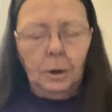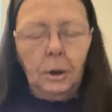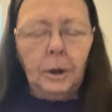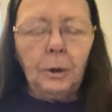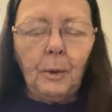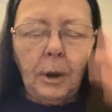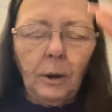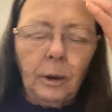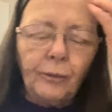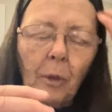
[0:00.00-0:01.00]

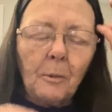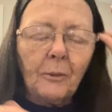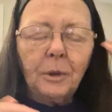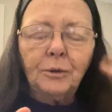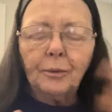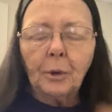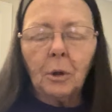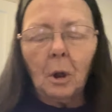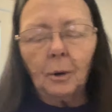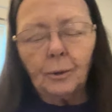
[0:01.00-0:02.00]
Anyway, some of each of the
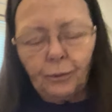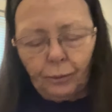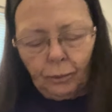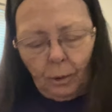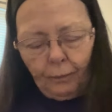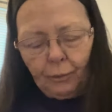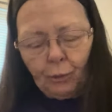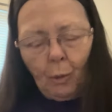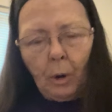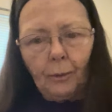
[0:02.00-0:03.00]
colors of the
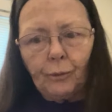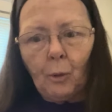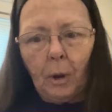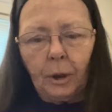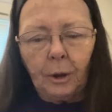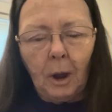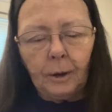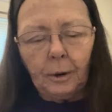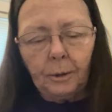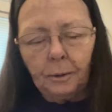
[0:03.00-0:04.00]
squares so I can kind of